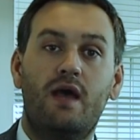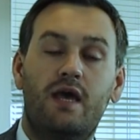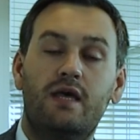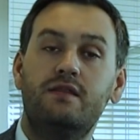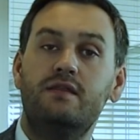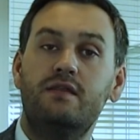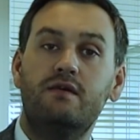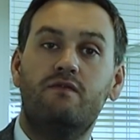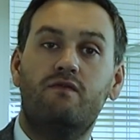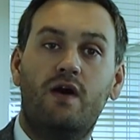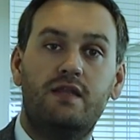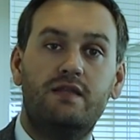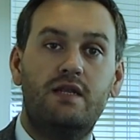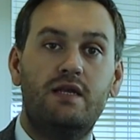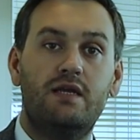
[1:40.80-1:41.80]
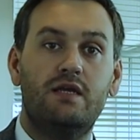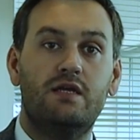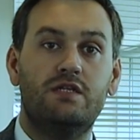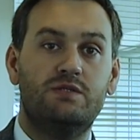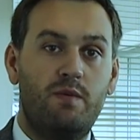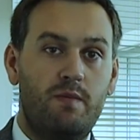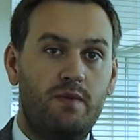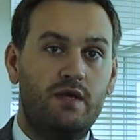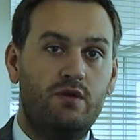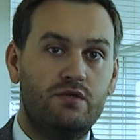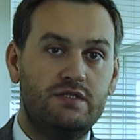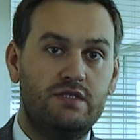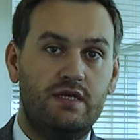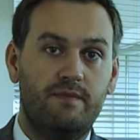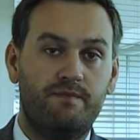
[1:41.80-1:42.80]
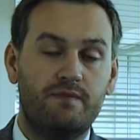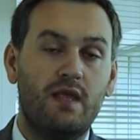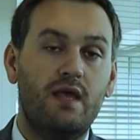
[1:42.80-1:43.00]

And finally, GBP-USD.